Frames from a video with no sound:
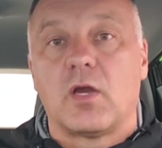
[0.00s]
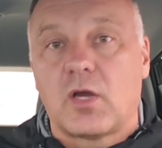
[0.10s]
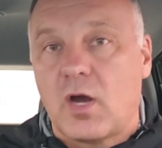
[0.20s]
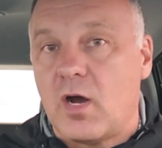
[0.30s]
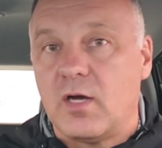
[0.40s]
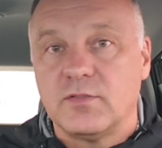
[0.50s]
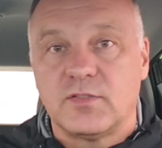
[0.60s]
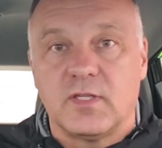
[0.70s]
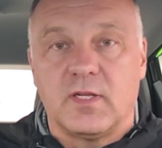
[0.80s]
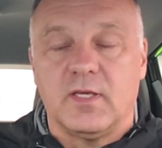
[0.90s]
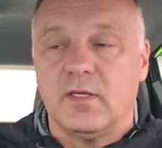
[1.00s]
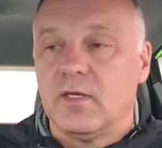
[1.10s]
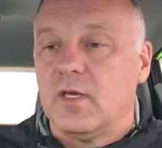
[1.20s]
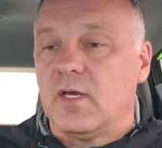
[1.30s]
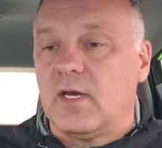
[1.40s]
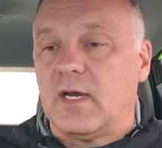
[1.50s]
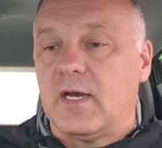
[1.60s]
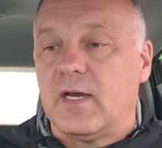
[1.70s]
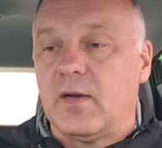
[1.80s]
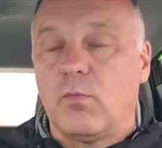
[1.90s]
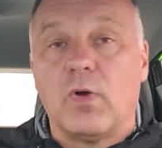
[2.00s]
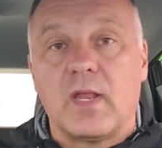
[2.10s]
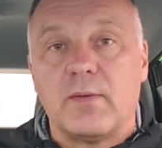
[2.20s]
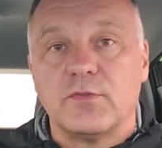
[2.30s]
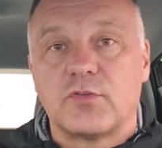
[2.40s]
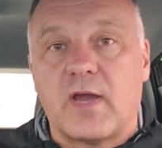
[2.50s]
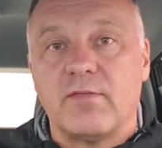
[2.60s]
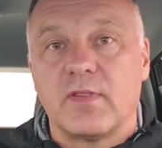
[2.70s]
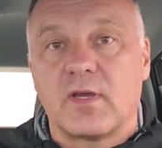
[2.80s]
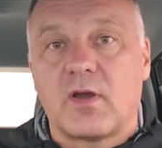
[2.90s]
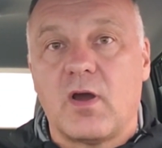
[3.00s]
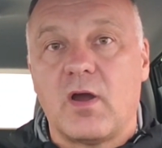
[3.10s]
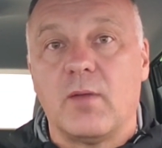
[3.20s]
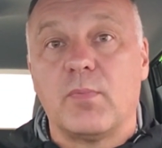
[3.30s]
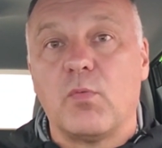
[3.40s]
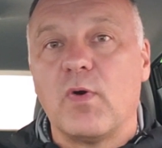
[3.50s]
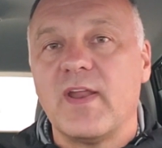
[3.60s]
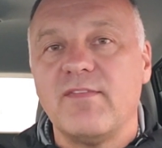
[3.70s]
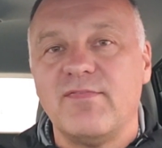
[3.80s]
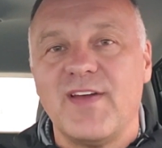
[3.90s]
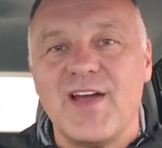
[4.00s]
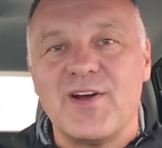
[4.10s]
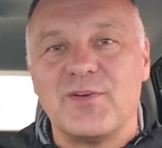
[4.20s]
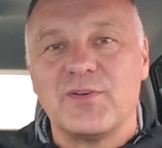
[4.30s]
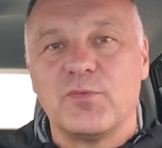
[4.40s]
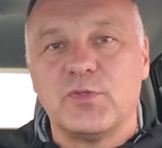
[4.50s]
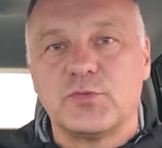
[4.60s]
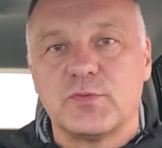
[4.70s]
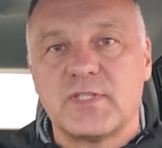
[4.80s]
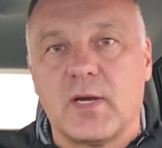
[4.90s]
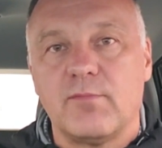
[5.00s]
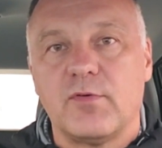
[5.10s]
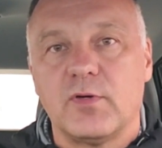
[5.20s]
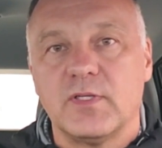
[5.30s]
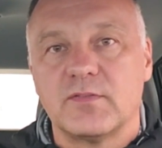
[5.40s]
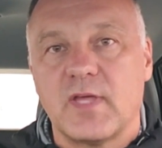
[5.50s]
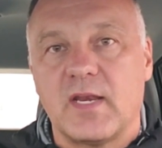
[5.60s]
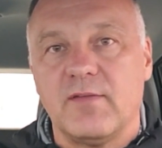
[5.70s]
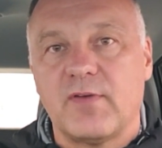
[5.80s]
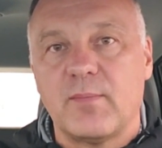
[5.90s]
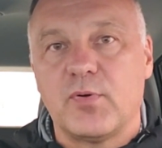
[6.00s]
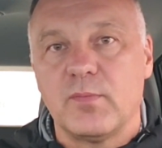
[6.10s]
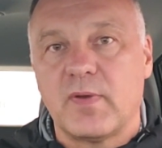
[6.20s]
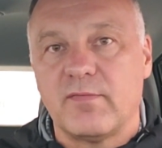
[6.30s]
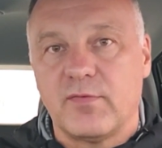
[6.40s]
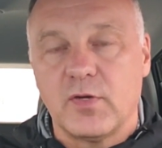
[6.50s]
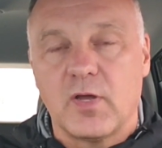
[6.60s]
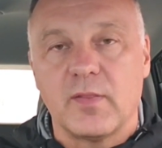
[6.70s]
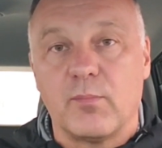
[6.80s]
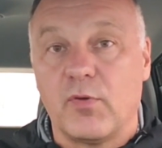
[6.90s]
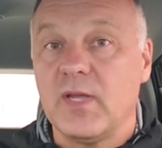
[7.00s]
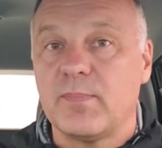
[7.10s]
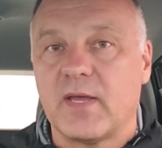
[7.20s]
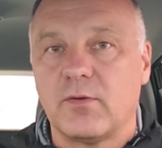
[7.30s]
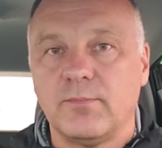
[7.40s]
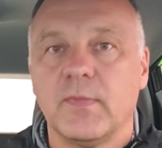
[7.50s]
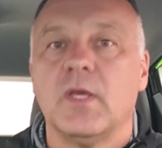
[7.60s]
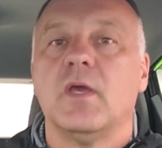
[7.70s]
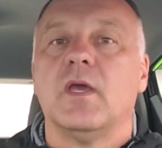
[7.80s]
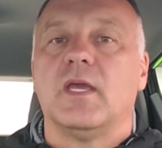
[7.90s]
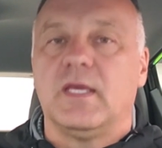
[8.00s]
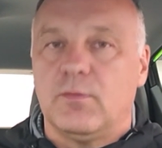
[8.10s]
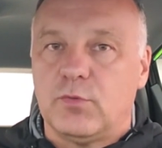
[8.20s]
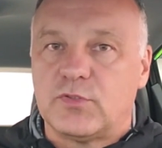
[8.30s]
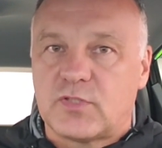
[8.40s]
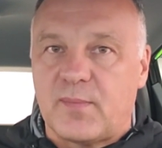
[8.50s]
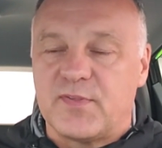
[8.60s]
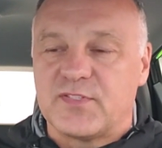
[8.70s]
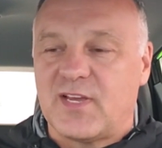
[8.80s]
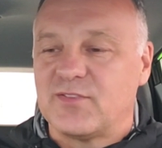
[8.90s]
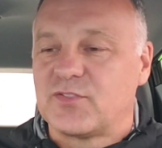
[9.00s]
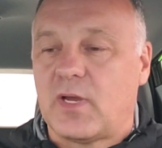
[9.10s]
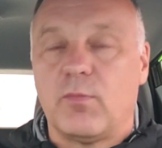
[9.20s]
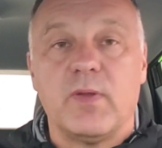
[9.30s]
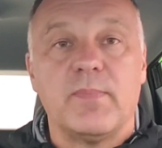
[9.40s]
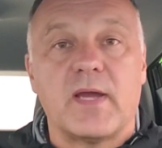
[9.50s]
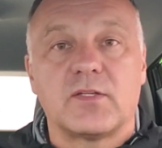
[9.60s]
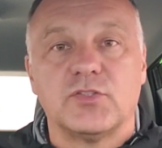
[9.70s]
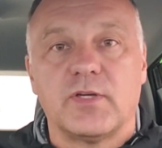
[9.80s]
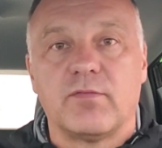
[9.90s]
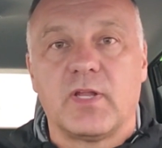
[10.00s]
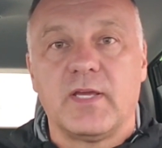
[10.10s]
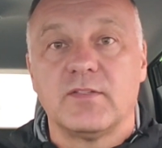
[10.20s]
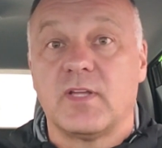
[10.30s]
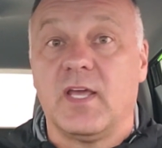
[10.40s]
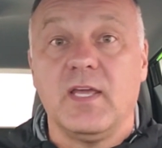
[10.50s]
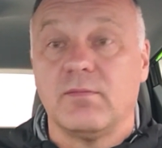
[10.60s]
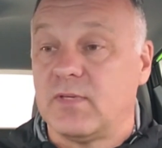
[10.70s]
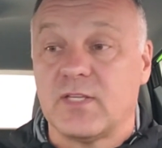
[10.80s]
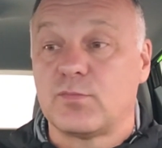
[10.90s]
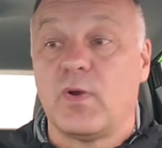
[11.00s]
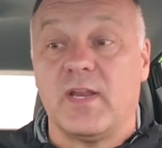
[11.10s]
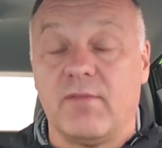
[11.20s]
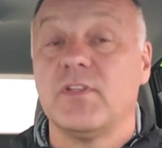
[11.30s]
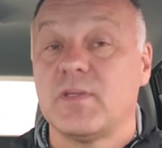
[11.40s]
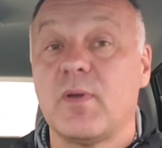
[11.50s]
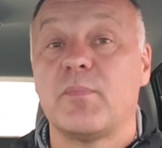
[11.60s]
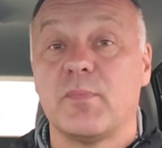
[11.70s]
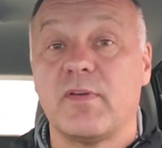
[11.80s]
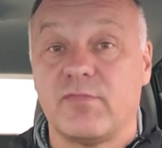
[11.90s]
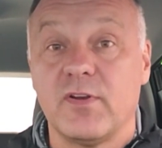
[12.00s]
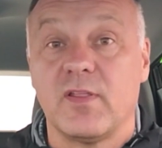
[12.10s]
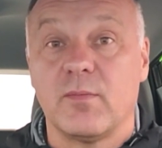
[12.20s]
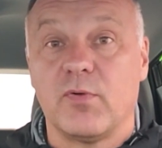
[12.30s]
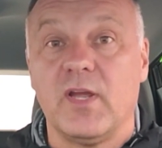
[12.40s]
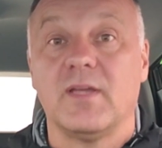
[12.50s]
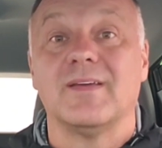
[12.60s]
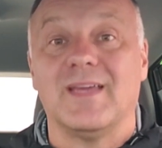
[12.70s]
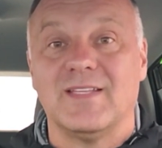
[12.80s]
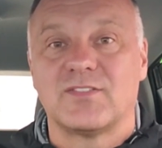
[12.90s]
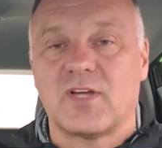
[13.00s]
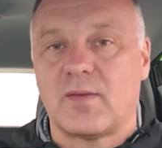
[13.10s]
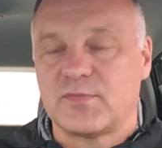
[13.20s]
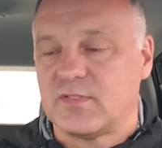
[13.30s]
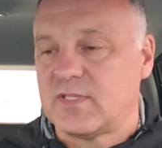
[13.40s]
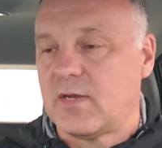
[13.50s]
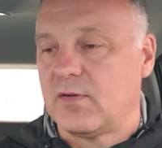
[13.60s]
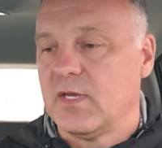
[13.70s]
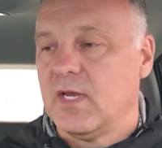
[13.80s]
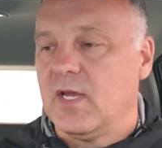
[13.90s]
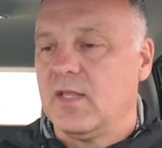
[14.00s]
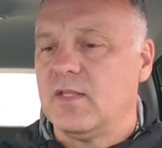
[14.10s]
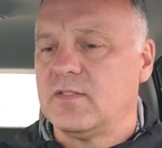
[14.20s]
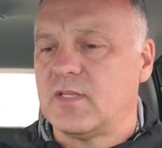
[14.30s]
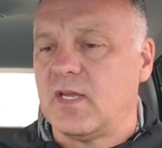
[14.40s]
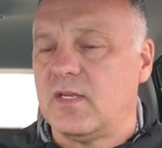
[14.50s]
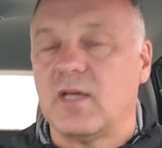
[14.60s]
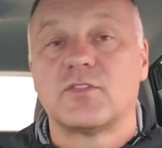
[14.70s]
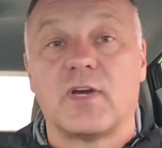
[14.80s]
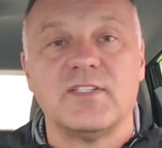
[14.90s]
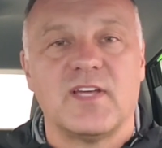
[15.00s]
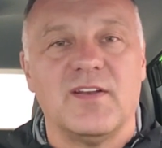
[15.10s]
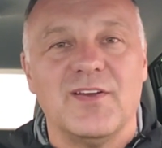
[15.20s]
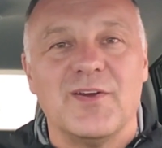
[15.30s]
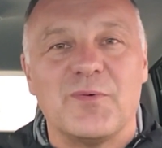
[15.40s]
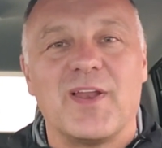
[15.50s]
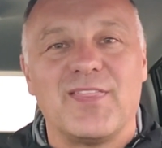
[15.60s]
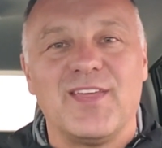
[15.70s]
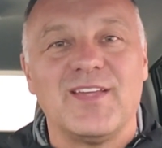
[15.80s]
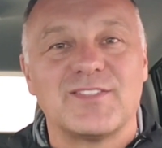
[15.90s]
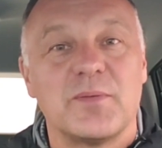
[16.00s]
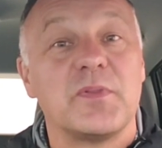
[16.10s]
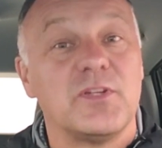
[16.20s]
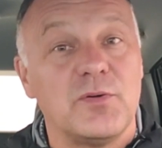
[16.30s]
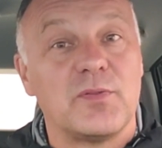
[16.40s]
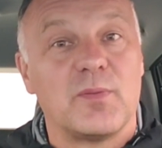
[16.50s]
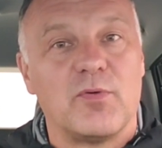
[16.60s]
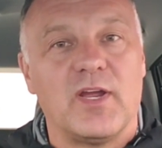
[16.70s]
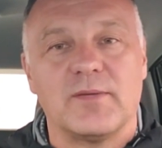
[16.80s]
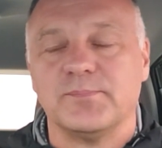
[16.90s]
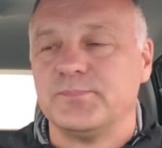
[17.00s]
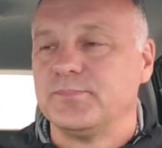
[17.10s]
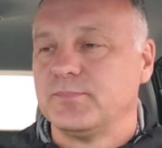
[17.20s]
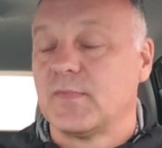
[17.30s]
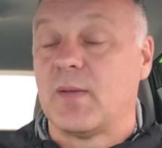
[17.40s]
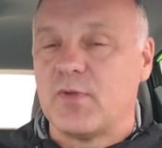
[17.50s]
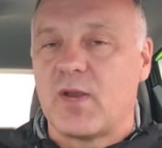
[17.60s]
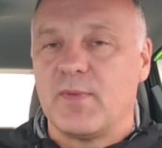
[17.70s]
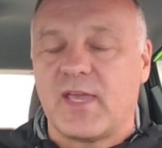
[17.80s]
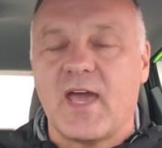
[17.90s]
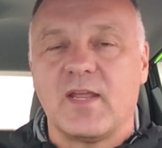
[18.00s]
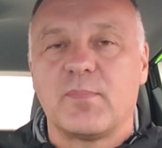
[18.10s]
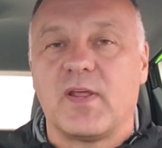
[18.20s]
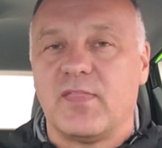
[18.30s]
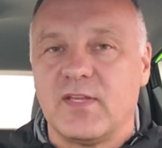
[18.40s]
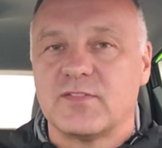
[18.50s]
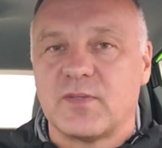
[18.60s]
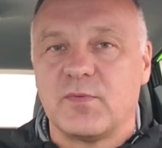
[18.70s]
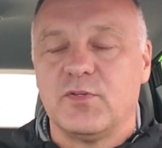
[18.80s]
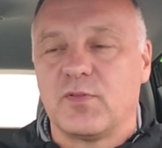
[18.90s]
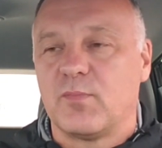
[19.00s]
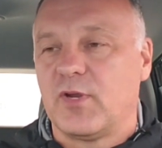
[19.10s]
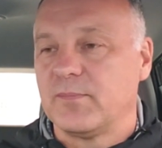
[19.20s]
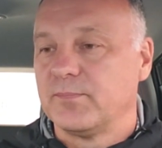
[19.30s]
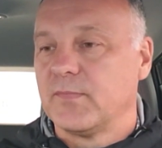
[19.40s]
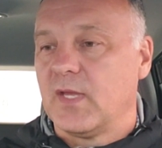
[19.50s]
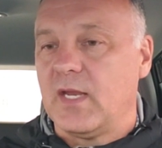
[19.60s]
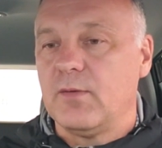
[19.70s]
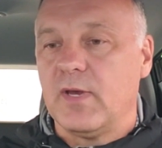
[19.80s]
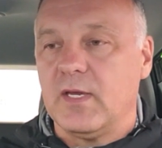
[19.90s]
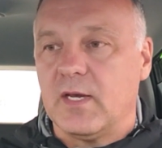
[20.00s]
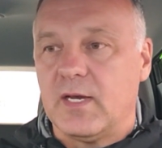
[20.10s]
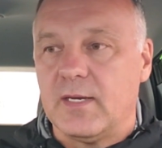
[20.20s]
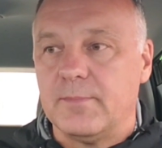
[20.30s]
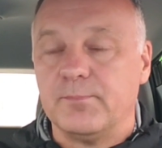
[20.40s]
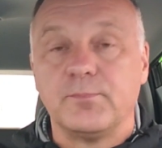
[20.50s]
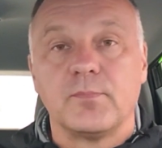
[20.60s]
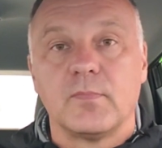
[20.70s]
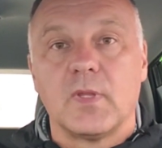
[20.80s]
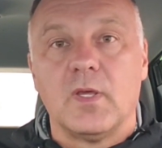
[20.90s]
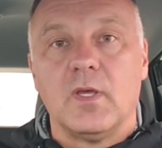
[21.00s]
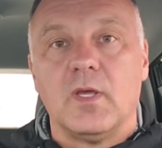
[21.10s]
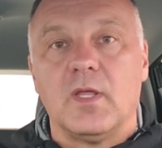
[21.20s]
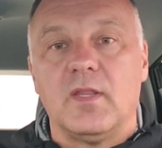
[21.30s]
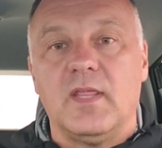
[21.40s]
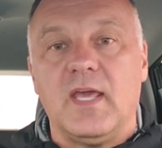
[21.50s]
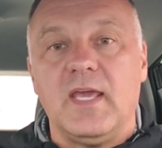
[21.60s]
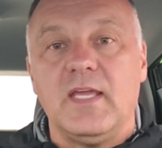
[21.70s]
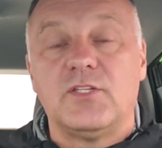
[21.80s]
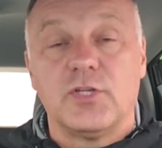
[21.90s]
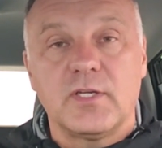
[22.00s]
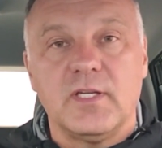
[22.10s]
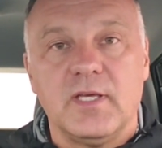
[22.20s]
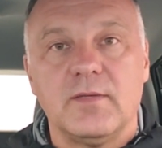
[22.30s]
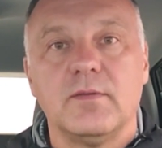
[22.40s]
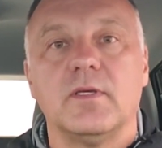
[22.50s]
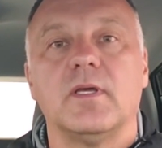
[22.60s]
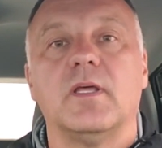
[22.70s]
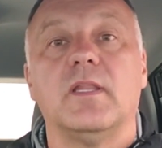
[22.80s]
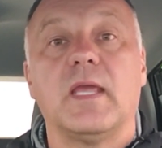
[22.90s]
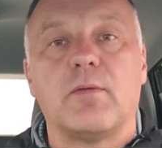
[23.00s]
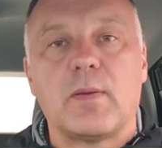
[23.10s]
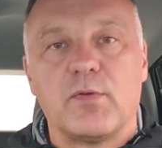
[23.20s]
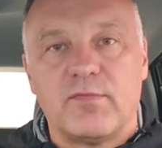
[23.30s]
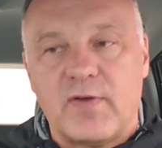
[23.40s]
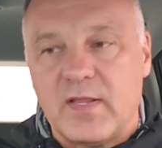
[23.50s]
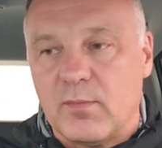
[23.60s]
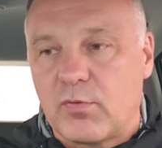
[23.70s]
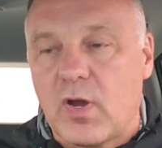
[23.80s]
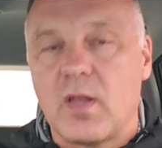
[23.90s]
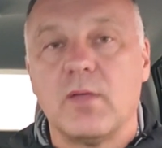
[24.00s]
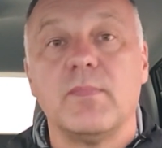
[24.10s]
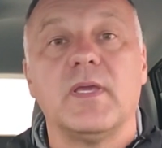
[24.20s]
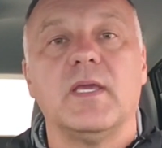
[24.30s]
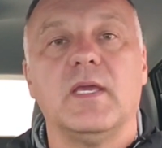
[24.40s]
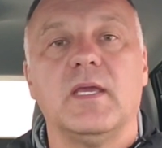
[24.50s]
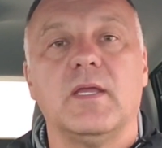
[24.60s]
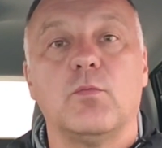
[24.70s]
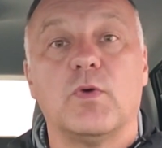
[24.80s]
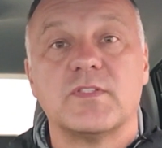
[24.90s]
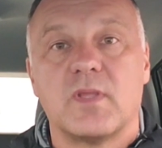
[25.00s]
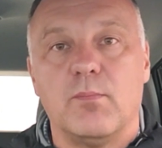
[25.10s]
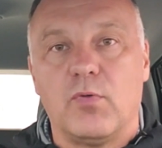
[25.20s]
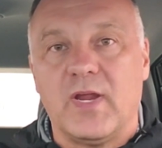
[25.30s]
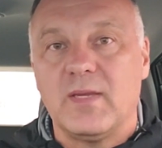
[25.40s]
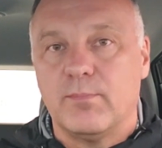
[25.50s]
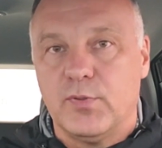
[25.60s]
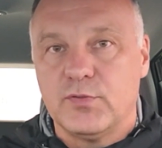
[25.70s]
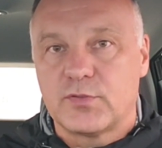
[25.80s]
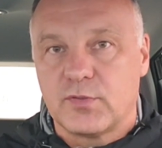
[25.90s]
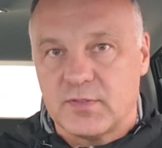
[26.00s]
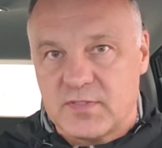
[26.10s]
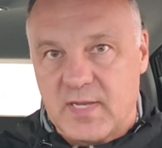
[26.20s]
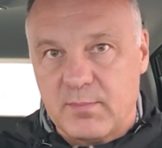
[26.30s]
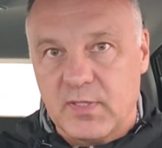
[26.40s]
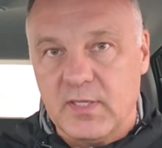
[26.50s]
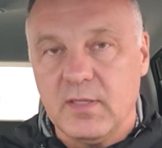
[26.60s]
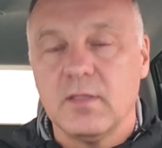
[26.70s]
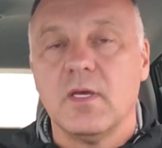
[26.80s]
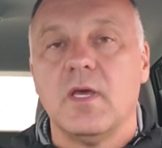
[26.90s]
constantly while I was driving the car. But what I found, which was helpful, is that if I put my foot on the brake pedal, it would stop the sound. So I went back to Chevrolet and said, hey, guess what? Every time I put my foot on the brake, it stops the sound. And they said, so I said, well, I think it's something to do with the brake. I'm not a mechanic, but I think it's something to do with the brake. Anyway, they took it in. They were able to find the problem. It was the brake booster assembly.